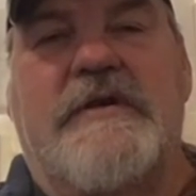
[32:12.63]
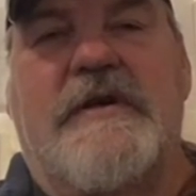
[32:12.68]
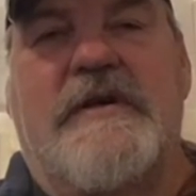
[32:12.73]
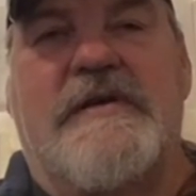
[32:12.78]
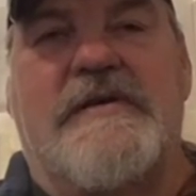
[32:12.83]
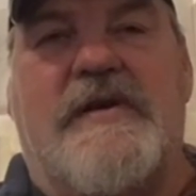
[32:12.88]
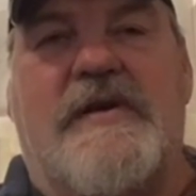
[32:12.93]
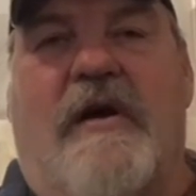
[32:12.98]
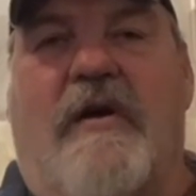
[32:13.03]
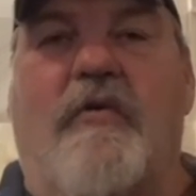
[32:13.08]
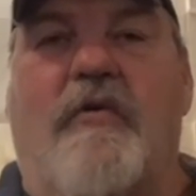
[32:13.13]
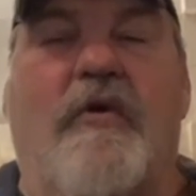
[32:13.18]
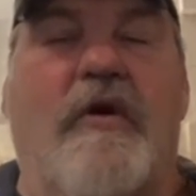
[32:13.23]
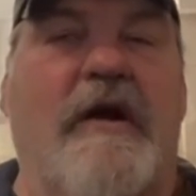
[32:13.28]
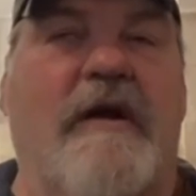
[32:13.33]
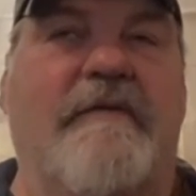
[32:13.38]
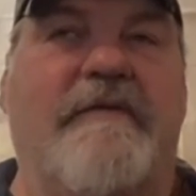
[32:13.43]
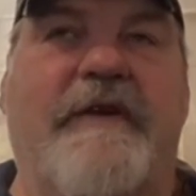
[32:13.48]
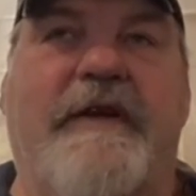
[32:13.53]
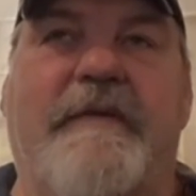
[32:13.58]
Right. Saw
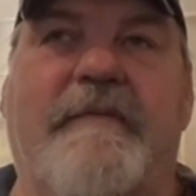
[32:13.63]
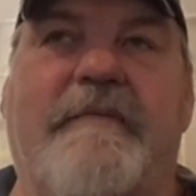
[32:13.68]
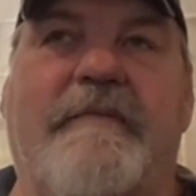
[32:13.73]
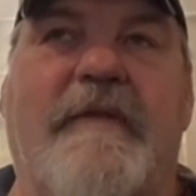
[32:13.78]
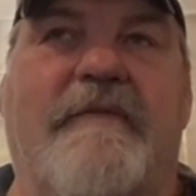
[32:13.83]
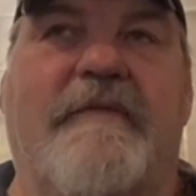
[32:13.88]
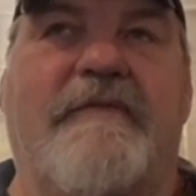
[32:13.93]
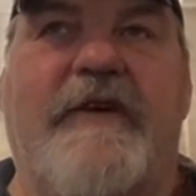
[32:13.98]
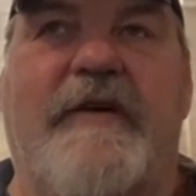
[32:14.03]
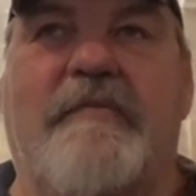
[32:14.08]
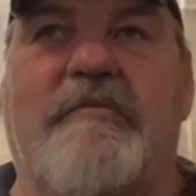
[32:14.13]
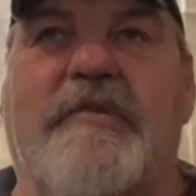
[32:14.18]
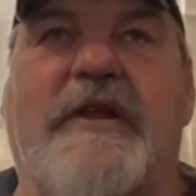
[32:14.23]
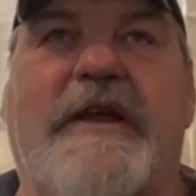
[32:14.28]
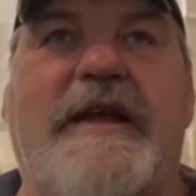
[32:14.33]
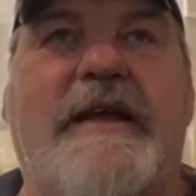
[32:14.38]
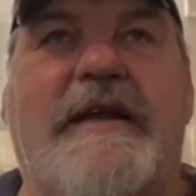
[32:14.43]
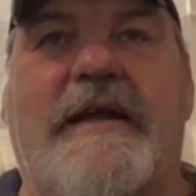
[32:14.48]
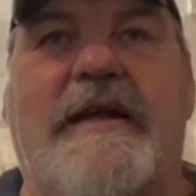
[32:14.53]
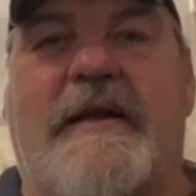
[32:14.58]
one of him, of him
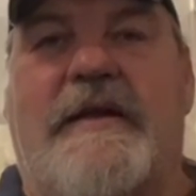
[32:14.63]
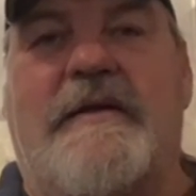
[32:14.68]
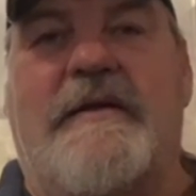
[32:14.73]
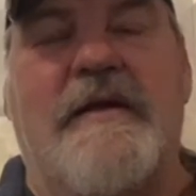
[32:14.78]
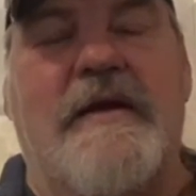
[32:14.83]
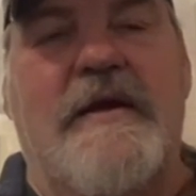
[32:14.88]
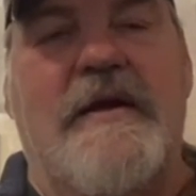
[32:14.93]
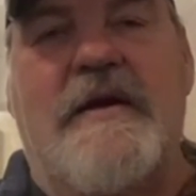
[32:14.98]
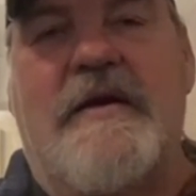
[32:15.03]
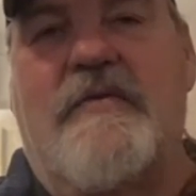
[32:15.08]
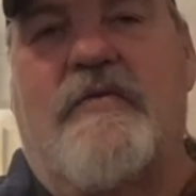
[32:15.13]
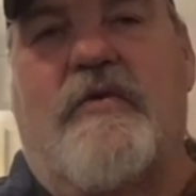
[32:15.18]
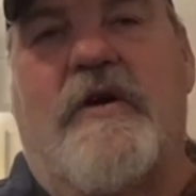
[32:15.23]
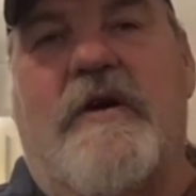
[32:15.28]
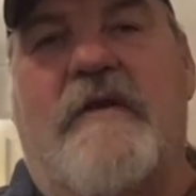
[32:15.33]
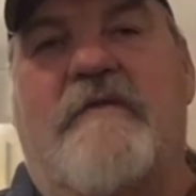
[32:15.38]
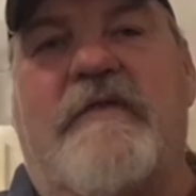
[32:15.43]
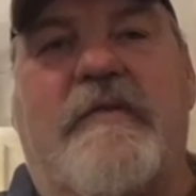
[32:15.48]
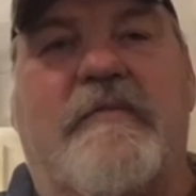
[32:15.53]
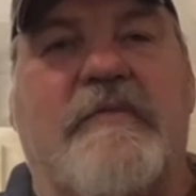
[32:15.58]
bleeding and
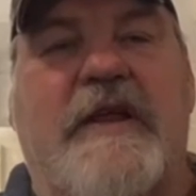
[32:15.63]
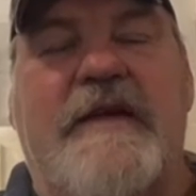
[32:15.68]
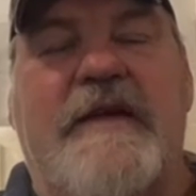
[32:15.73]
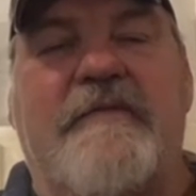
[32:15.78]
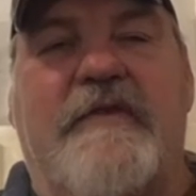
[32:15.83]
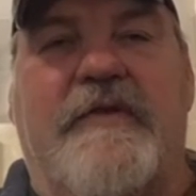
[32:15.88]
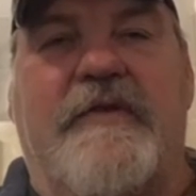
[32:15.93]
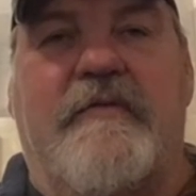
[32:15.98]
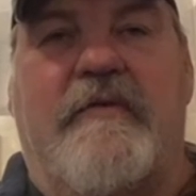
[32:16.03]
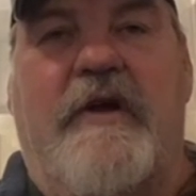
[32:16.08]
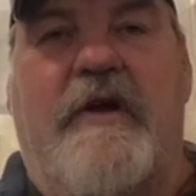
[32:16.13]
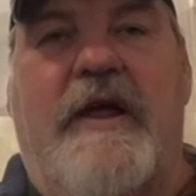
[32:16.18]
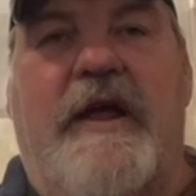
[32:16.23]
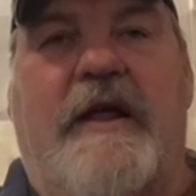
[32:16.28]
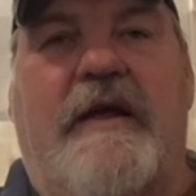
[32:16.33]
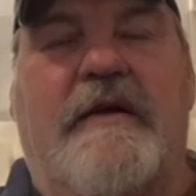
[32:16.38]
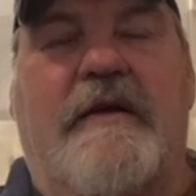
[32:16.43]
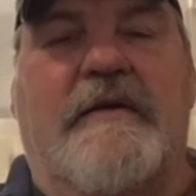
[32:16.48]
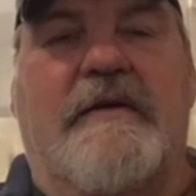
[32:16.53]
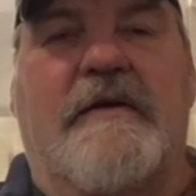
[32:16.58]
one of him leaving the ring,
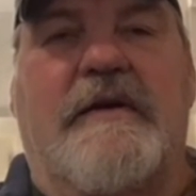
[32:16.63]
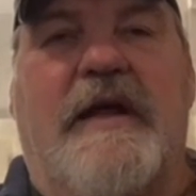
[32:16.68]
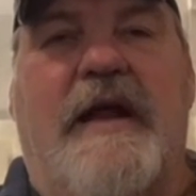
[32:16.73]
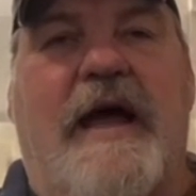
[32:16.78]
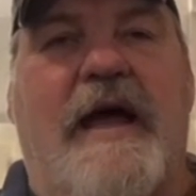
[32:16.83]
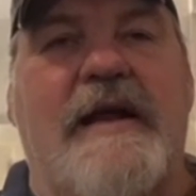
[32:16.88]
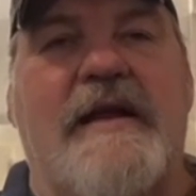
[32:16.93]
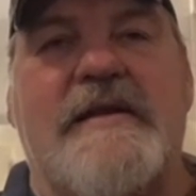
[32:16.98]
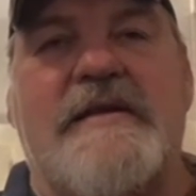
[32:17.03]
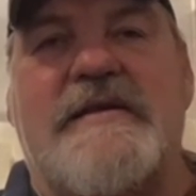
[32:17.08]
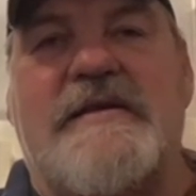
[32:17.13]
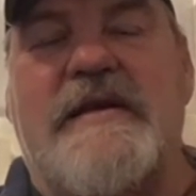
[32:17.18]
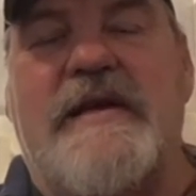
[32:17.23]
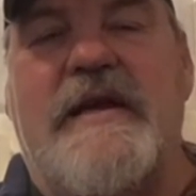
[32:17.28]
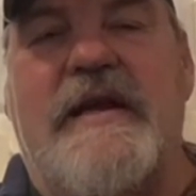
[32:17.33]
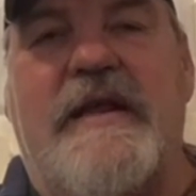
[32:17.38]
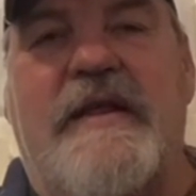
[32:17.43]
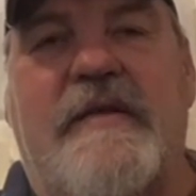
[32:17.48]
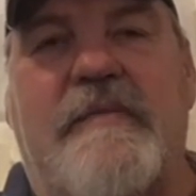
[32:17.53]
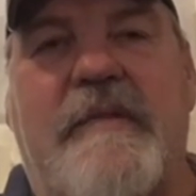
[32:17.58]
and I didn't see
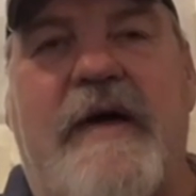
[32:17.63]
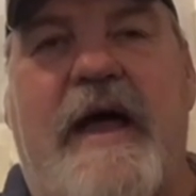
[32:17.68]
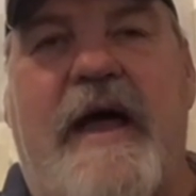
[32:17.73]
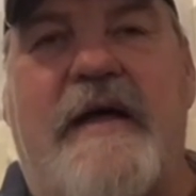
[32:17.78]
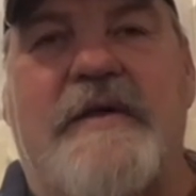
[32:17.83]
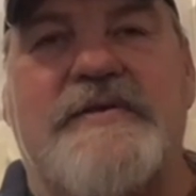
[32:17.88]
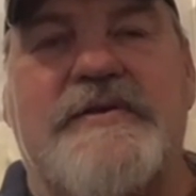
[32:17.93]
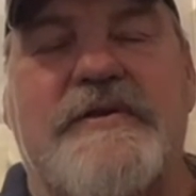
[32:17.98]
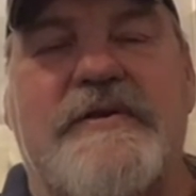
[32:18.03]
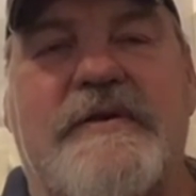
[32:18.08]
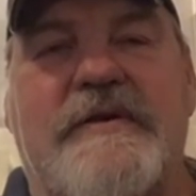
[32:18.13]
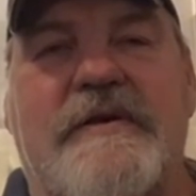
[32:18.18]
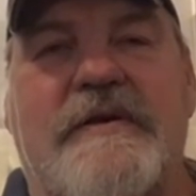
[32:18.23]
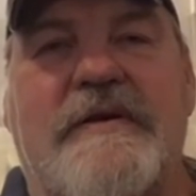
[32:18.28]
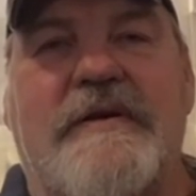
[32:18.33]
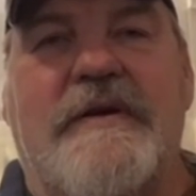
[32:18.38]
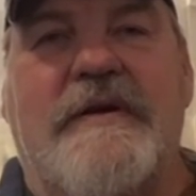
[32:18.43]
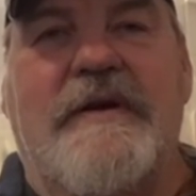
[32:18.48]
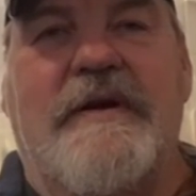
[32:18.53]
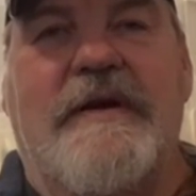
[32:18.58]
any of the match.
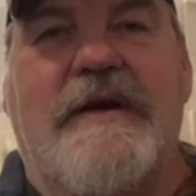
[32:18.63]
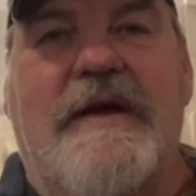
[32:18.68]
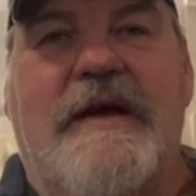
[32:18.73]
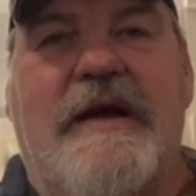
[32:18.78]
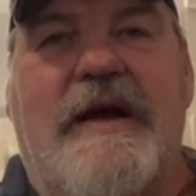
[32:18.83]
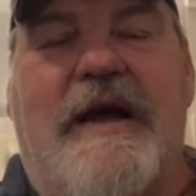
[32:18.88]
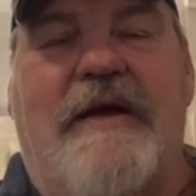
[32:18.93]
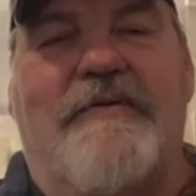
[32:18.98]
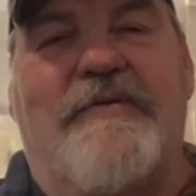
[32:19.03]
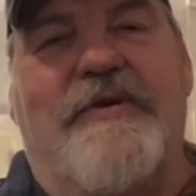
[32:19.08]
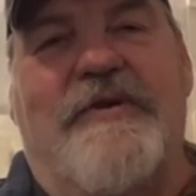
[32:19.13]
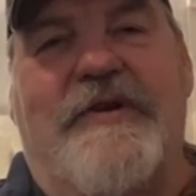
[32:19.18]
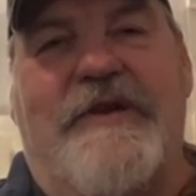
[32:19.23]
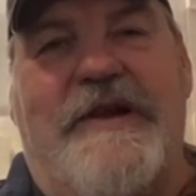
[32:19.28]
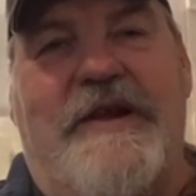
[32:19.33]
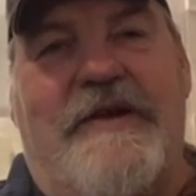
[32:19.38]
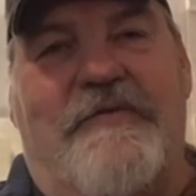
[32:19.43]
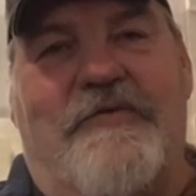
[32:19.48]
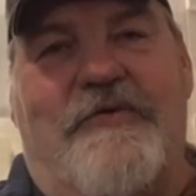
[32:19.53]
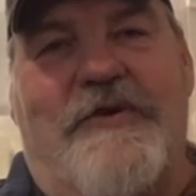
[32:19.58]
I really
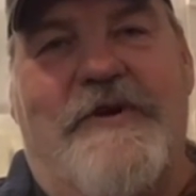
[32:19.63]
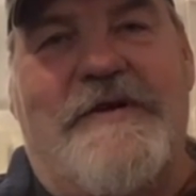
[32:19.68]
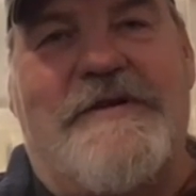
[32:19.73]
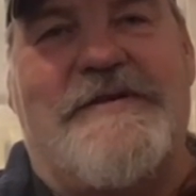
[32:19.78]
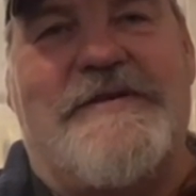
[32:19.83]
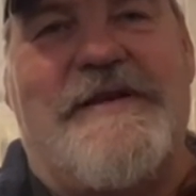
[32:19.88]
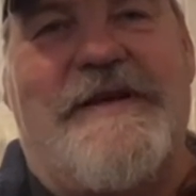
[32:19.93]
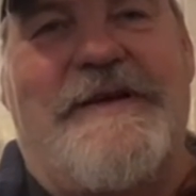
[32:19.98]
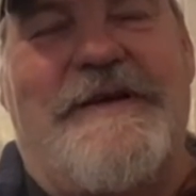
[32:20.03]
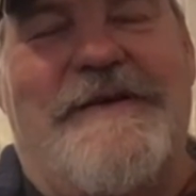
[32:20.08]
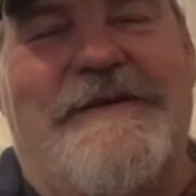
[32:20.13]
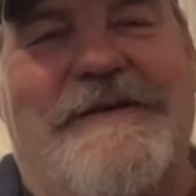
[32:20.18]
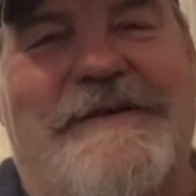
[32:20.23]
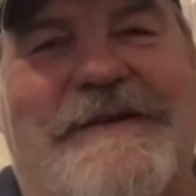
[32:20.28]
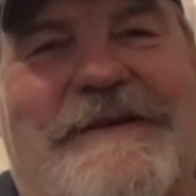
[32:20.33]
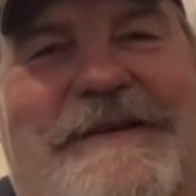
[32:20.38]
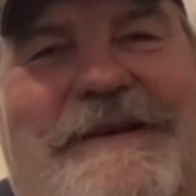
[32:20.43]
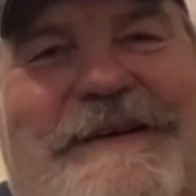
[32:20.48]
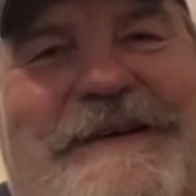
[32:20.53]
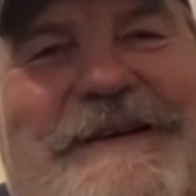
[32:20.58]
didn't want to see
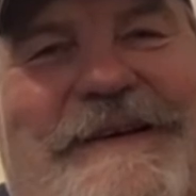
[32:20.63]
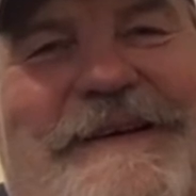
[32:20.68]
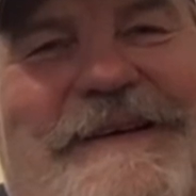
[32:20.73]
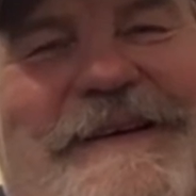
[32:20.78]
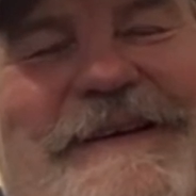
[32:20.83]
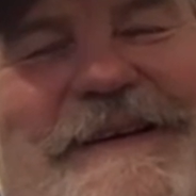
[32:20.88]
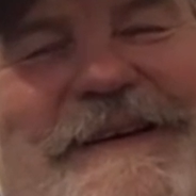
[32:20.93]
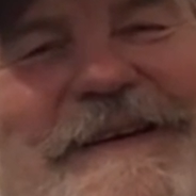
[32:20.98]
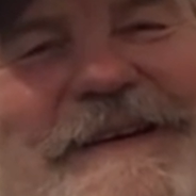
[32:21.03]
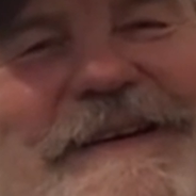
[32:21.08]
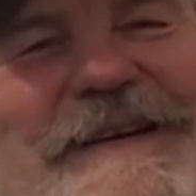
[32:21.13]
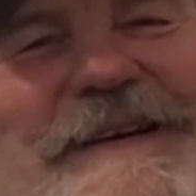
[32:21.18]
it.